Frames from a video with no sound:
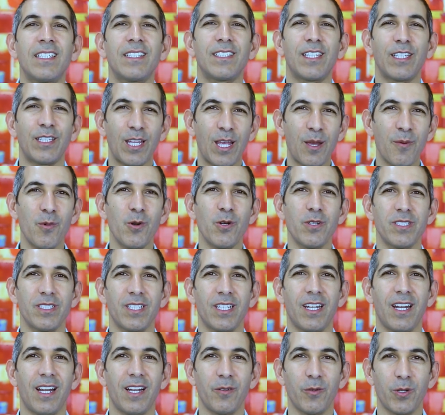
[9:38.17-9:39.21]
The demos
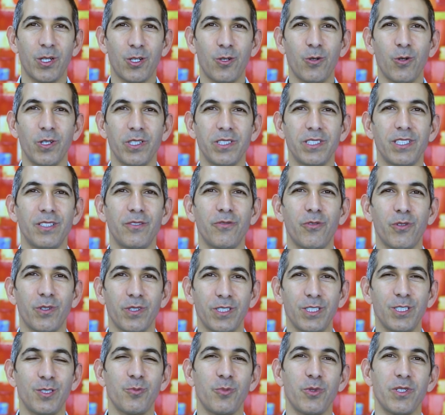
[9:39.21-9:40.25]
that I recorded for
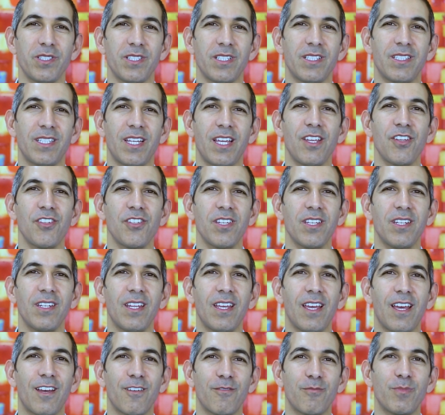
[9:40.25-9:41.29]
this presentation
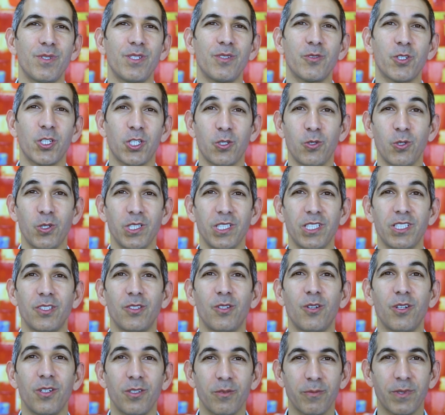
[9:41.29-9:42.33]
have been recorded
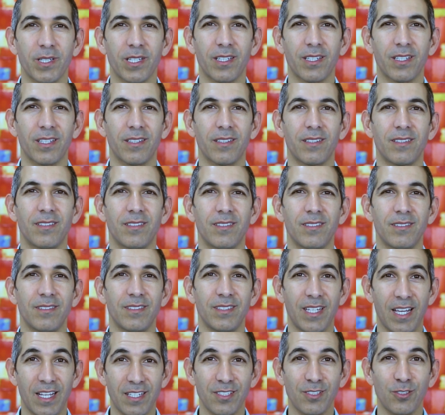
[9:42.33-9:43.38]
on my
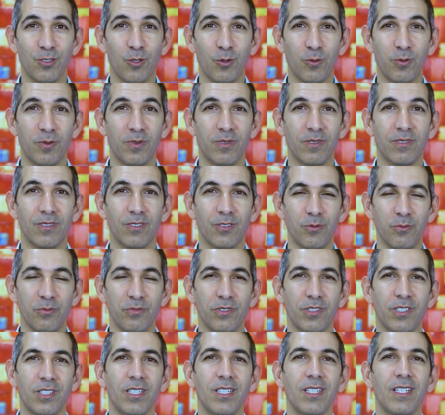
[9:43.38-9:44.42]
desktop
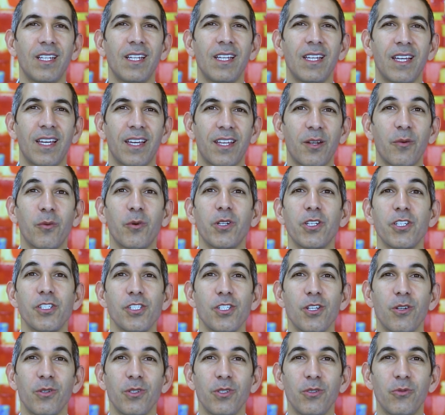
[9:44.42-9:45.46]
computer, and I want to
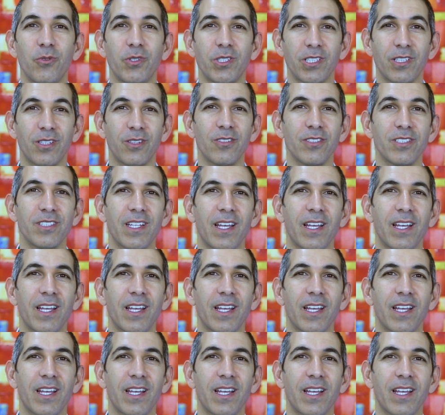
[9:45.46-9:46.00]
show you what it looks